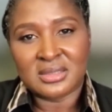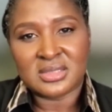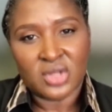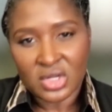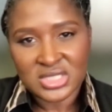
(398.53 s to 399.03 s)

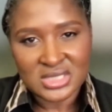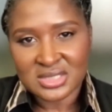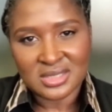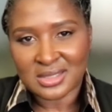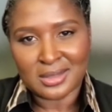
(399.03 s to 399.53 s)
It's not
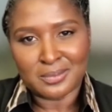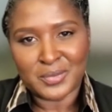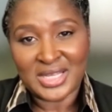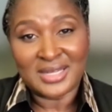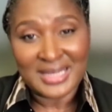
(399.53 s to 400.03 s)
just
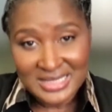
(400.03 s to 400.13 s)
um, an